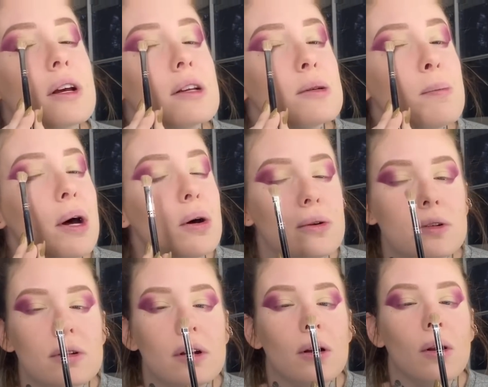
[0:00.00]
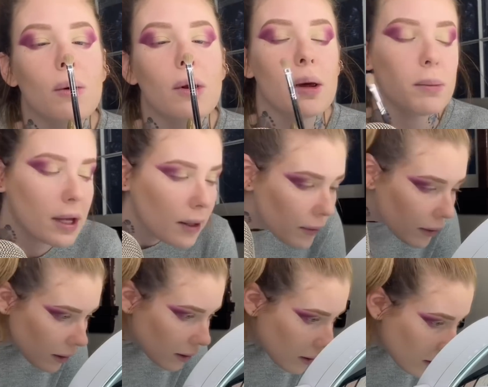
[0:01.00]
exposed. Do you know what I mean?
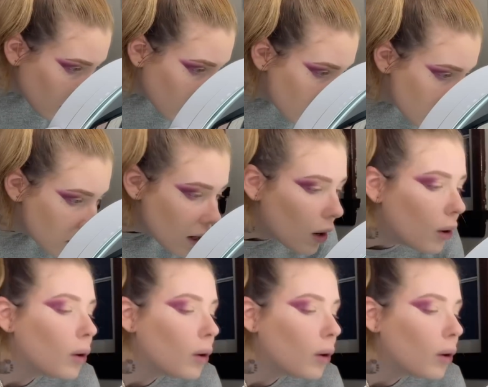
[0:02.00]
So